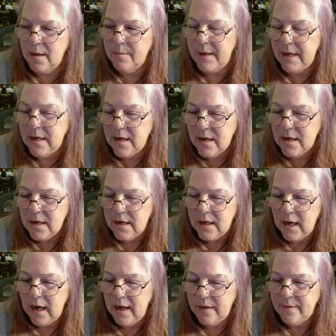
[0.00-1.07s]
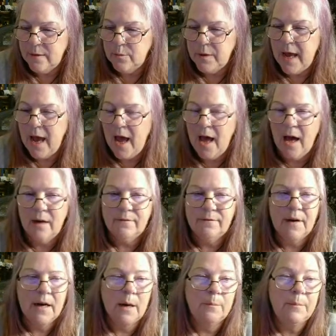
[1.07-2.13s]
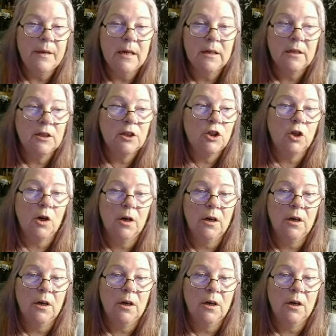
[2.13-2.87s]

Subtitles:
planned upcoming something coming.